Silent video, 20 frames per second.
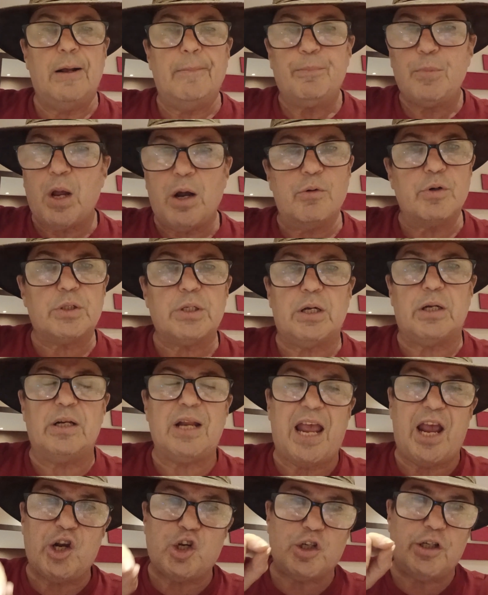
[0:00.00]
No, I was saying
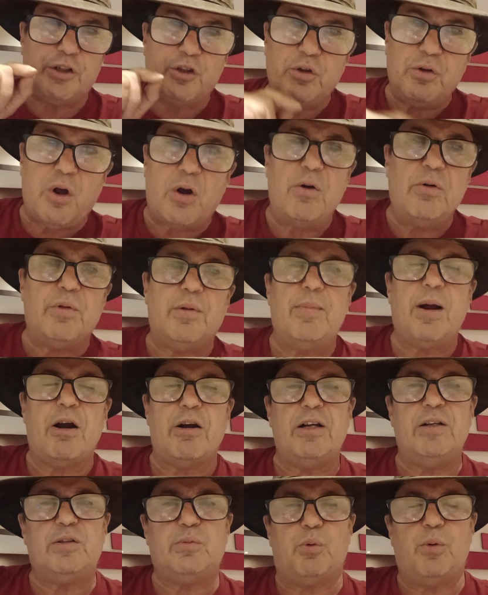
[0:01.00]
actually, the
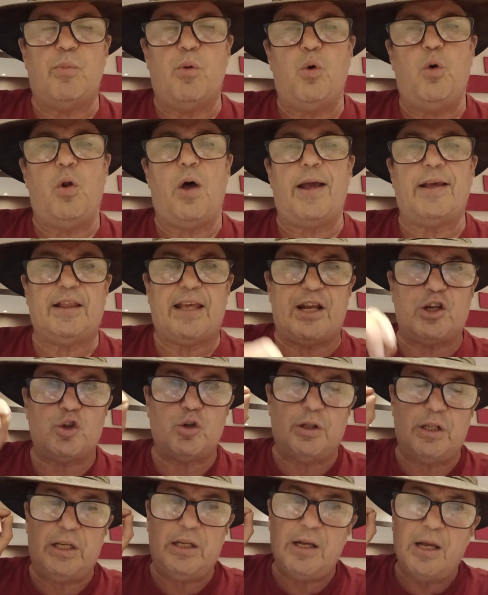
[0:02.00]
Maoris were more like
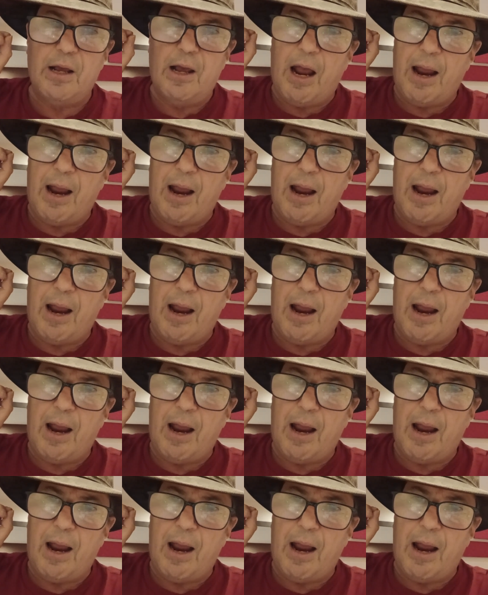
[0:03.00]
the